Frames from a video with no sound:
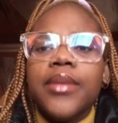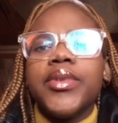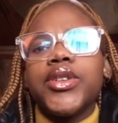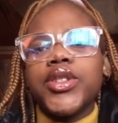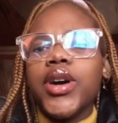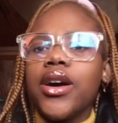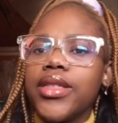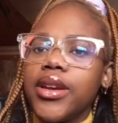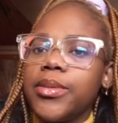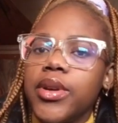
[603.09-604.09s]
Because you know how
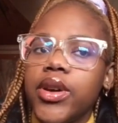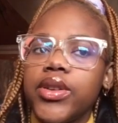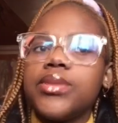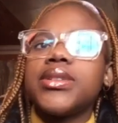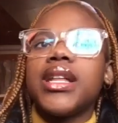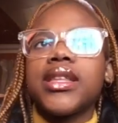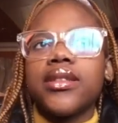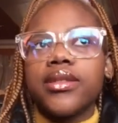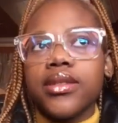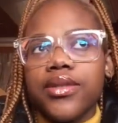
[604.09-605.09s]
therapy goes. It was like
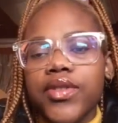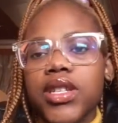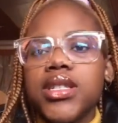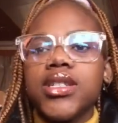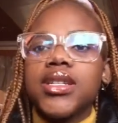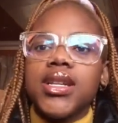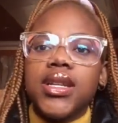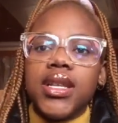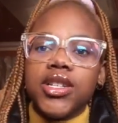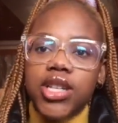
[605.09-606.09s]
the first
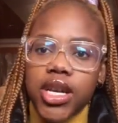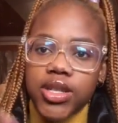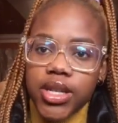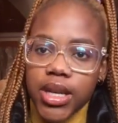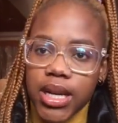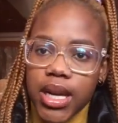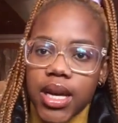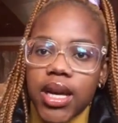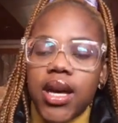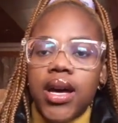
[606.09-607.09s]
session they tried to get
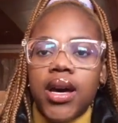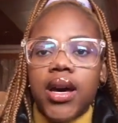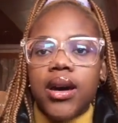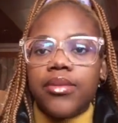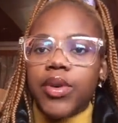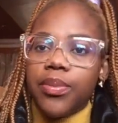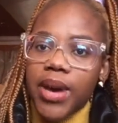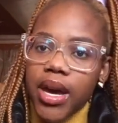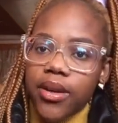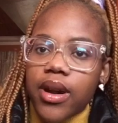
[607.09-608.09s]
like your
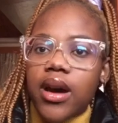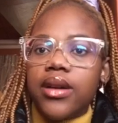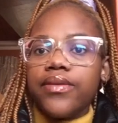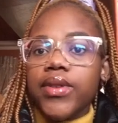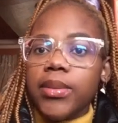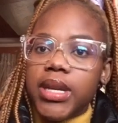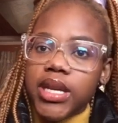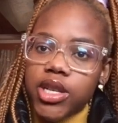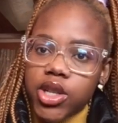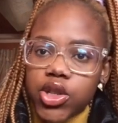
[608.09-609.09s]
background,
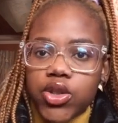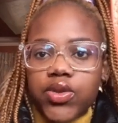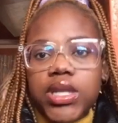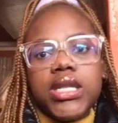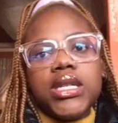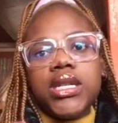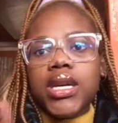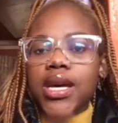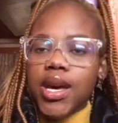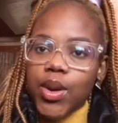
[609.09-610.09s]
family history,
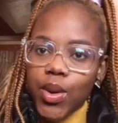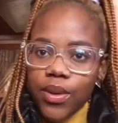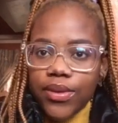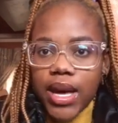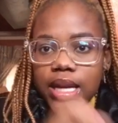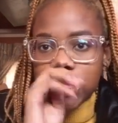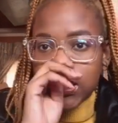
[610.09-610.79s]
and all of that.